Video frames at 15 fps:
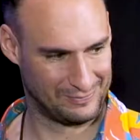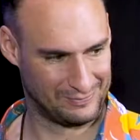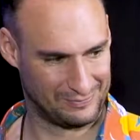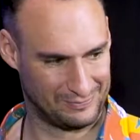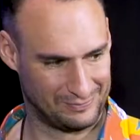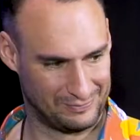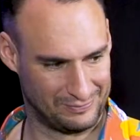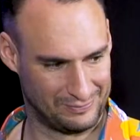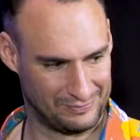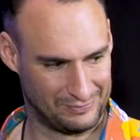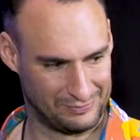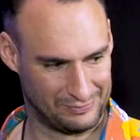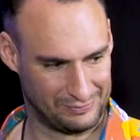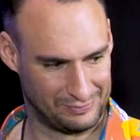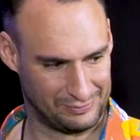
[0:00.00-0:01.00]

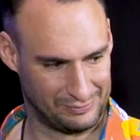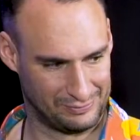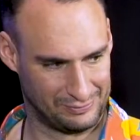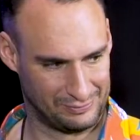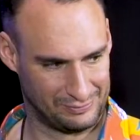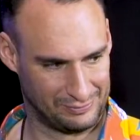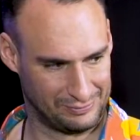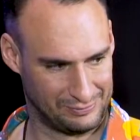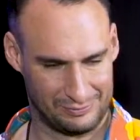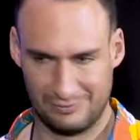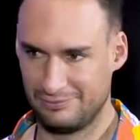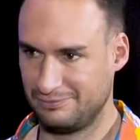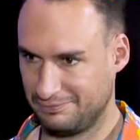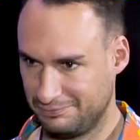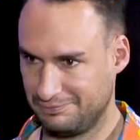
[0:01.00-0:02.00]

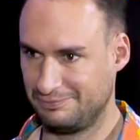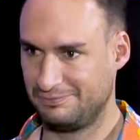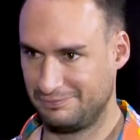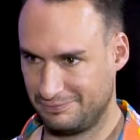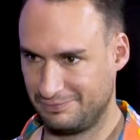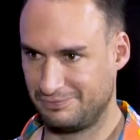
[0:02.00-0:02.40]
(silent)